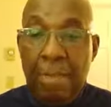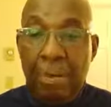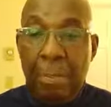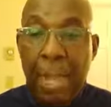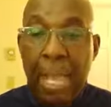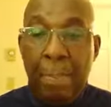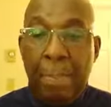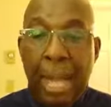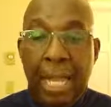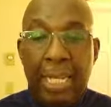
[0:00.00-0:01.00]
If a man
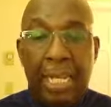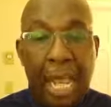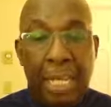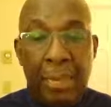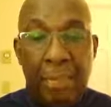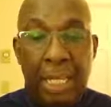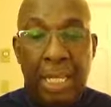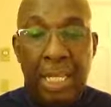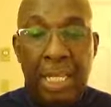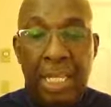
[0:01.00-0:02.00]
abide not in
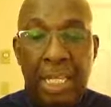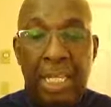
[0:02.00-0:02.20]
me,